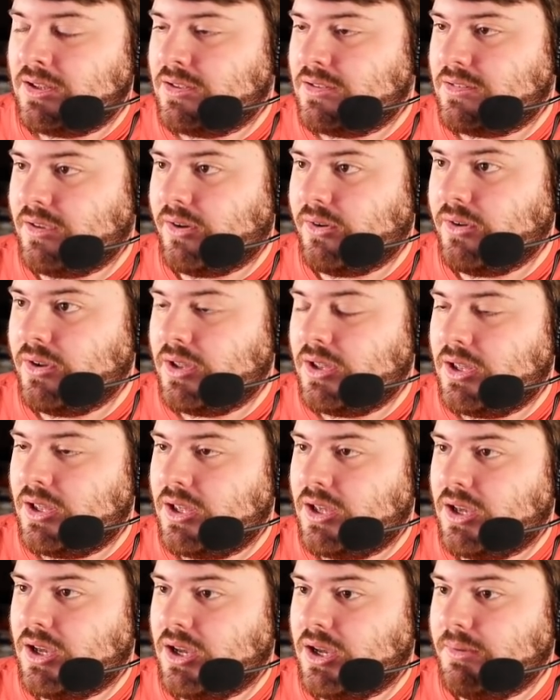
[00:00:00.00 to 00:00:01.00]
So,
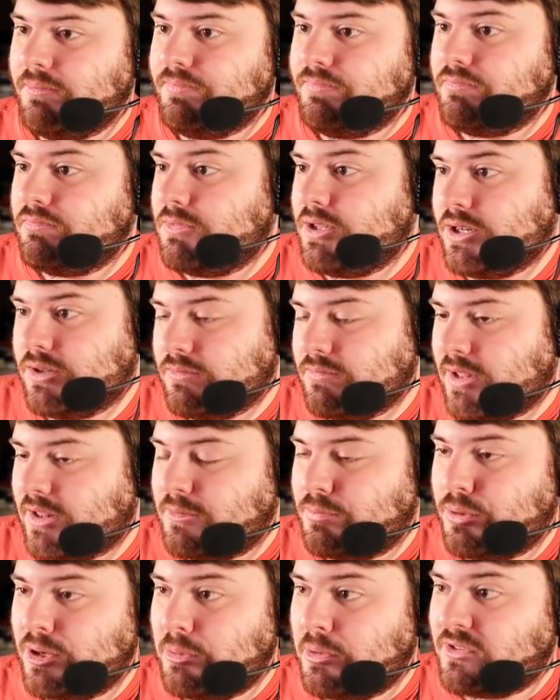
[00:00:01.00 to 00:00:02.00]

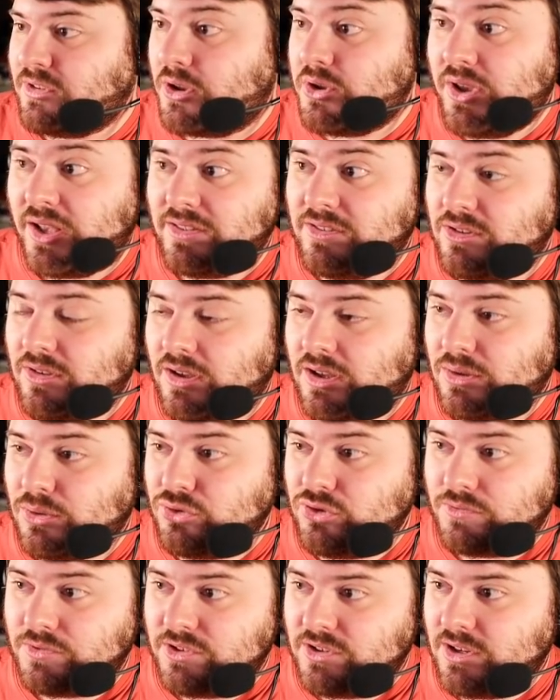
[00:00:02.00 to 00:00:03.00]
that's pretty much how you get
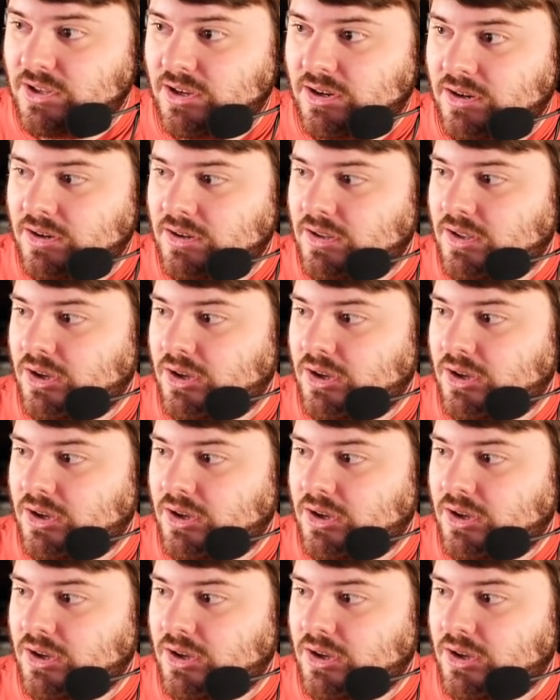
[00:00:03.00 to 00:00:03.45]
Ultra Vegeta here.